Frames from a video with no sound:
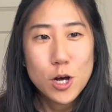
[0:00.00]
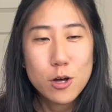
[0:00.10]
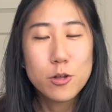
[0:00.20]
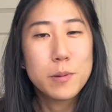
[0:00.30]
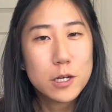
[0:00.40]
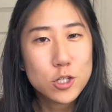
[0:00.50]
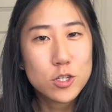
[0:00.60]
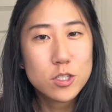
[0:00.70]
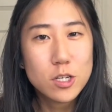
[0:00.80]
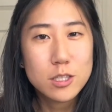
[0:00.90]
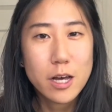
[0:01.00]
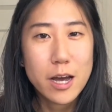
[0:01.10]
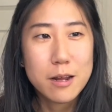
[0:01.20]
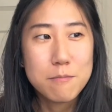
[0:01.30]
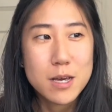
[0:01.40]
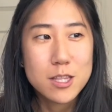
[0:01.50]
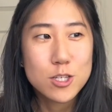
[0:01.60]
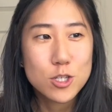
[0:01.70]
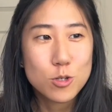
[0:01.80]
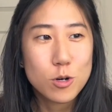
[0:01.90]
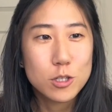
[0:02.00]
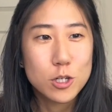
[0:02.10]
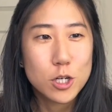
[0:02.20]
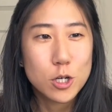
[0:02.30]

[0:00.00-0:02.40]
The pictures online made the store look